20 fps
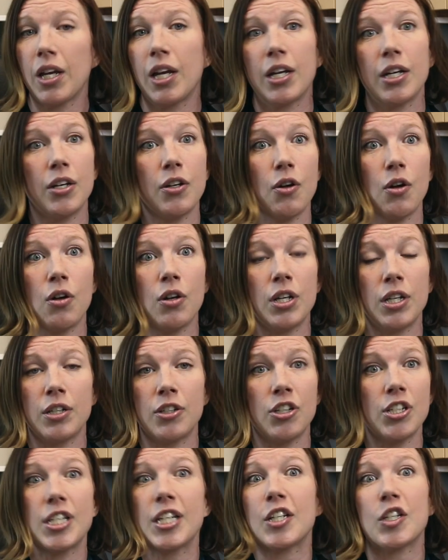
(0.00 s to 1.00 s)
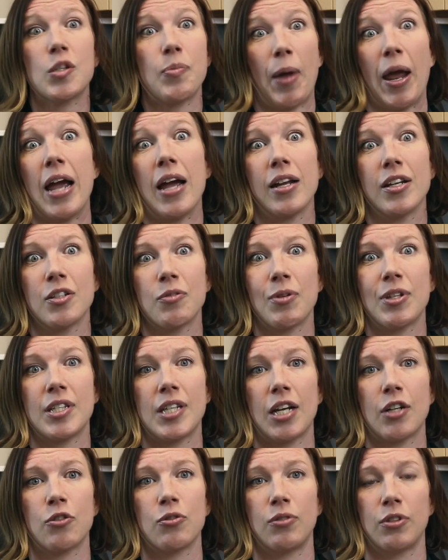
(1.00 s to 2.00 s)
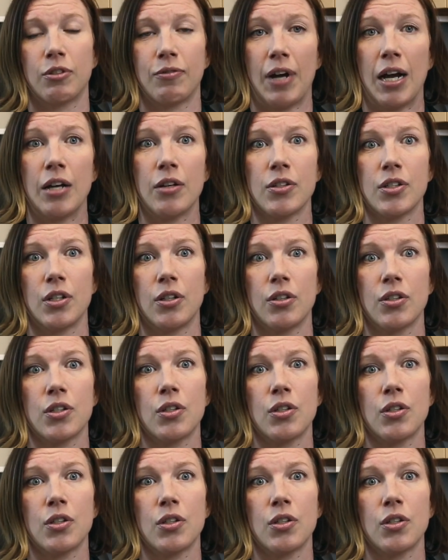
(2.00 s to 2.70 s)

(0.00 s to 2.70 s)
And it just expands with sexual arousal.